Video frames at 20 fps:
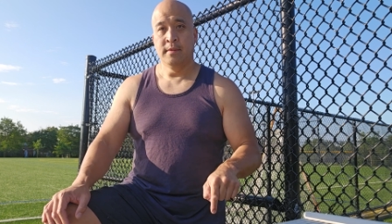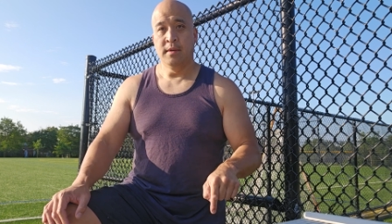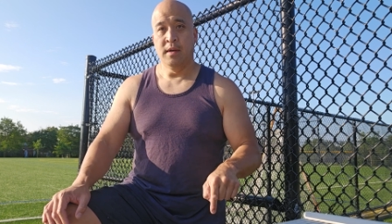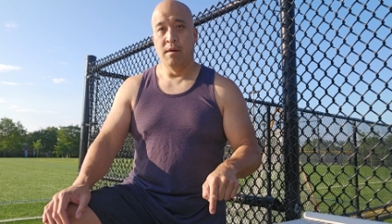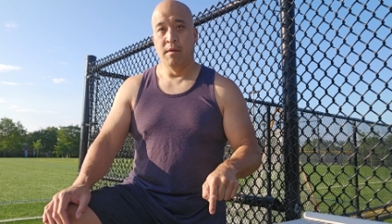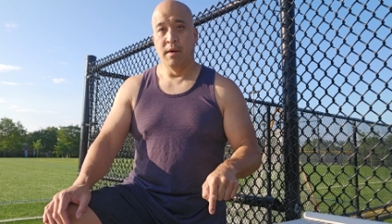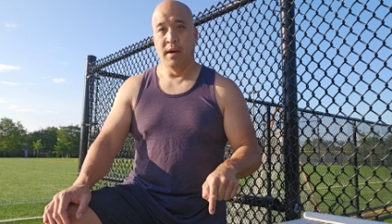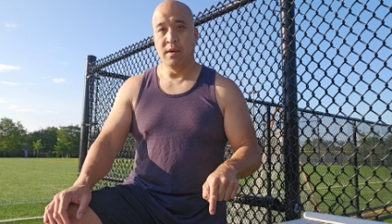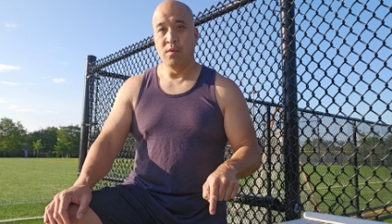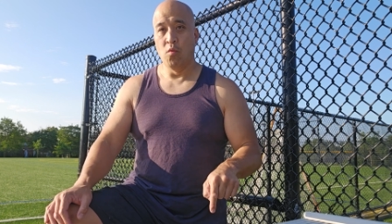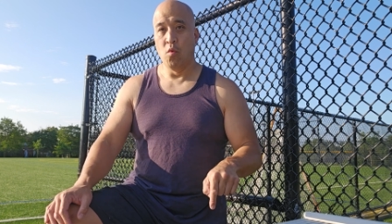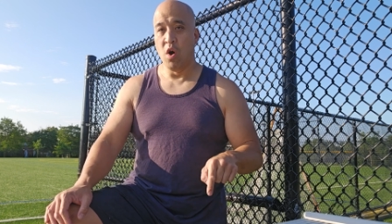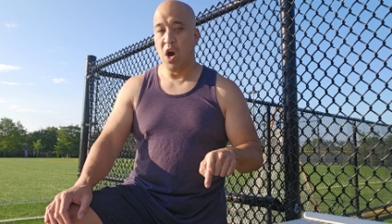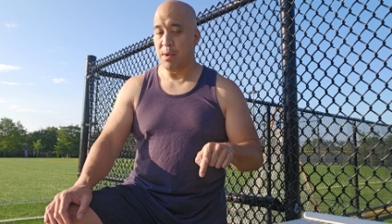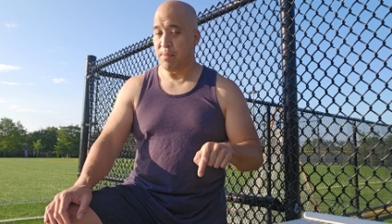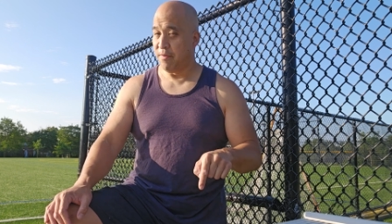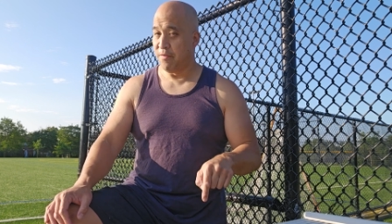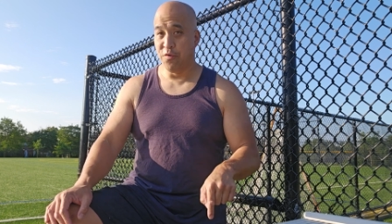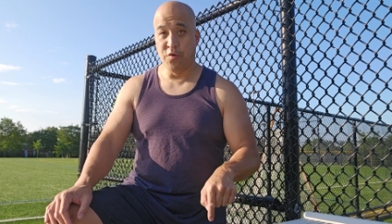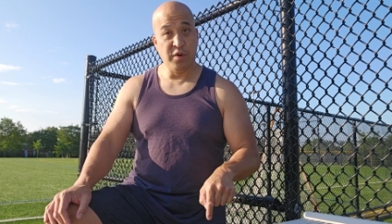All right,
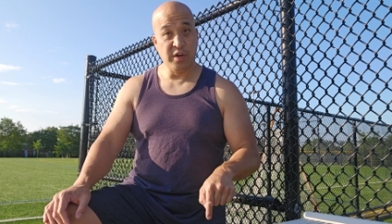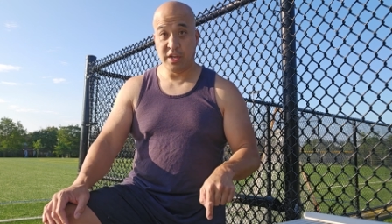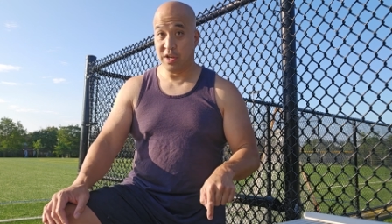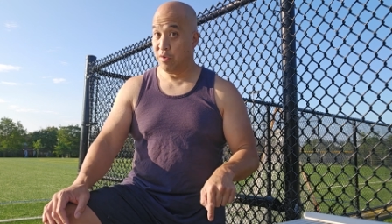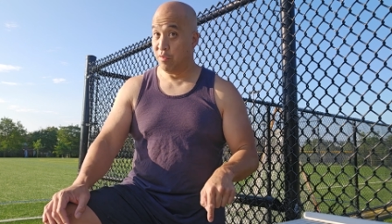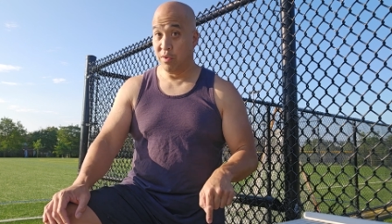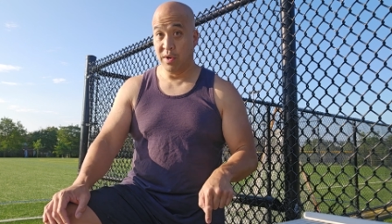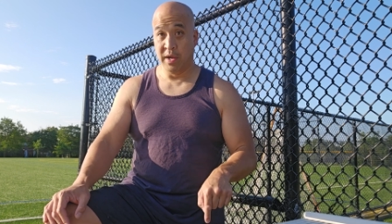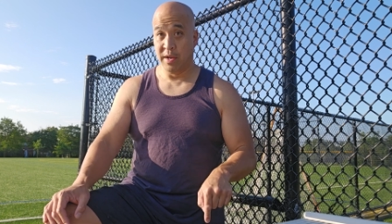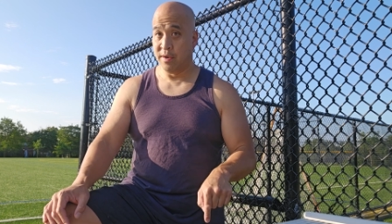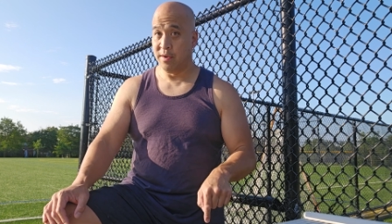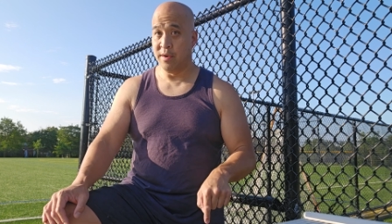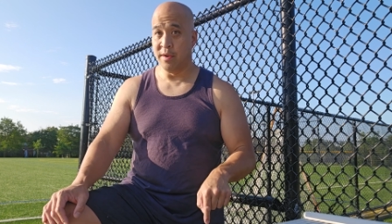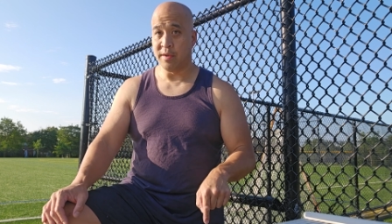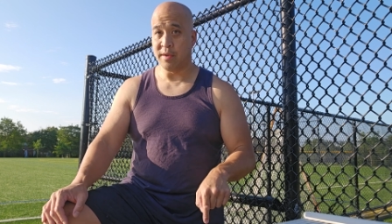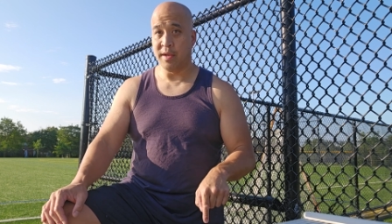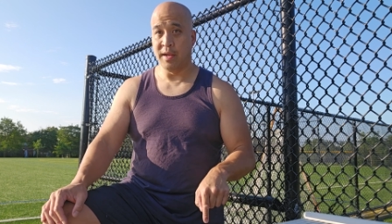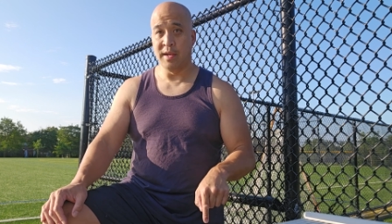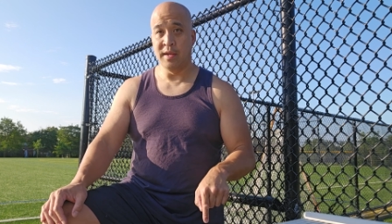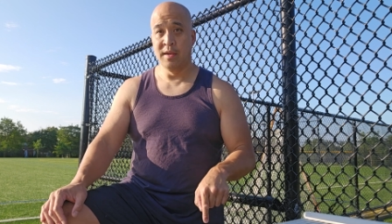walk before you can run.
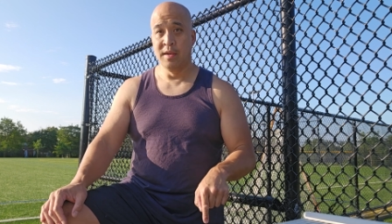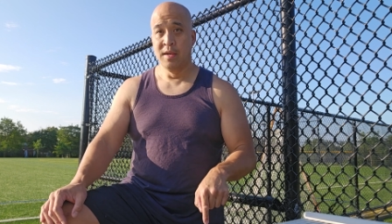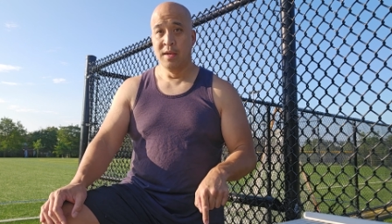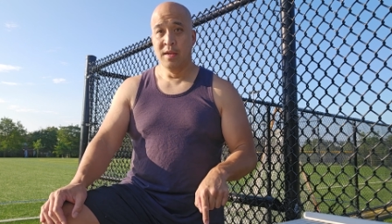Okay,